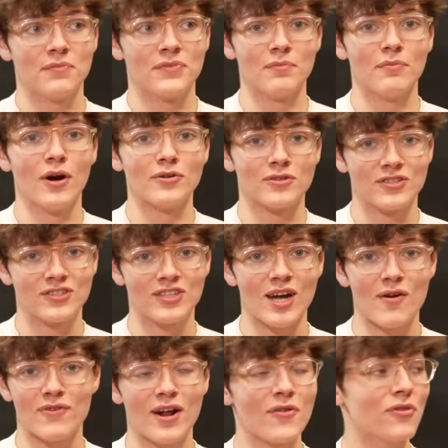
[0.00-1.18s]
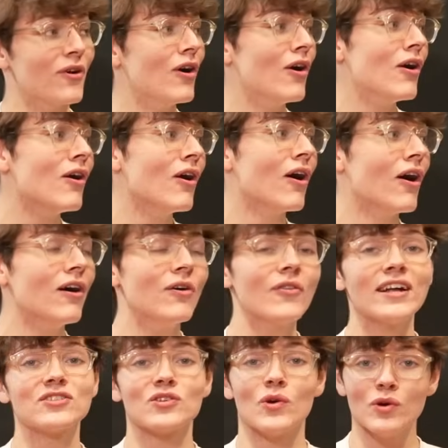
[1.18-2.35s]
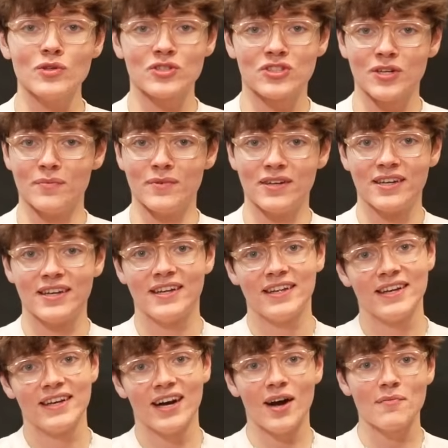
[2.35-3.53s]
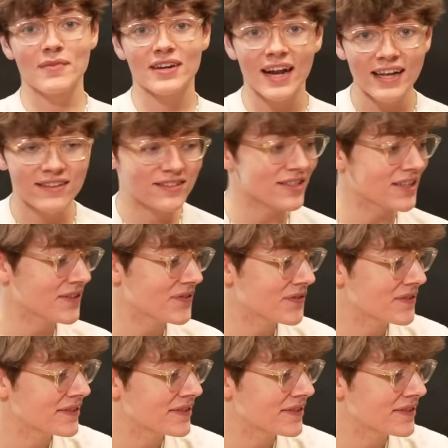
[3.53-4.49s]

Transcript: the most stuff. And I thought, oh, that's awesome. I'm glad to